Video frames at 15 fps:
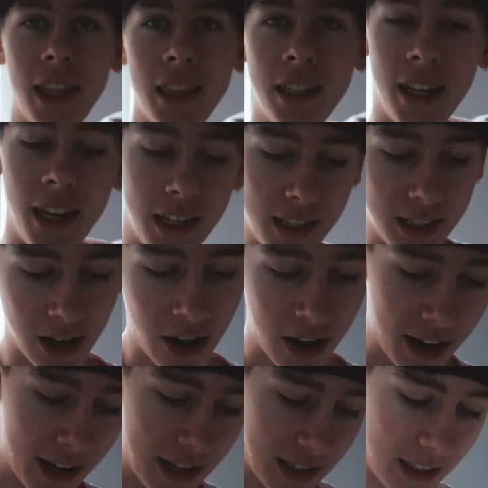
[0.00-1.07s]
get the day
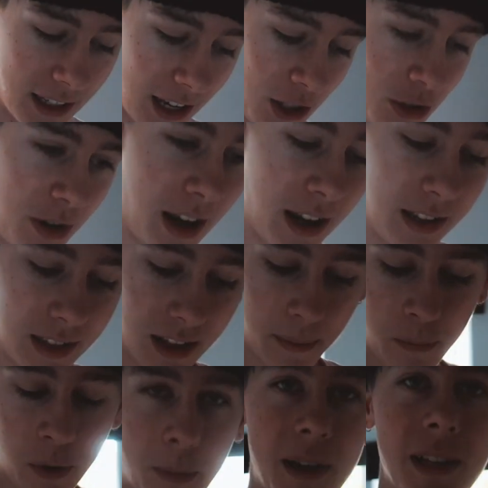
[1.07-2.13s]
started. I need to get dressed,
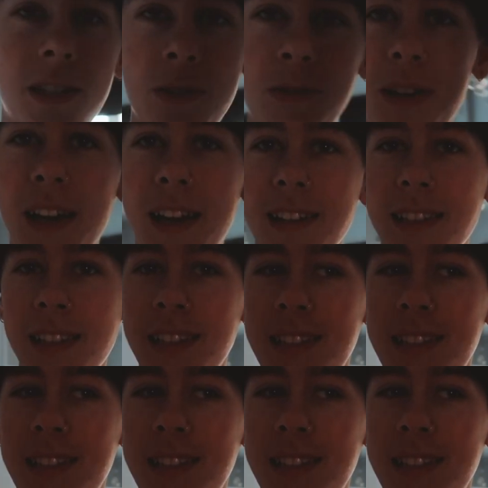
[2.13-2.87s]
but my suitcase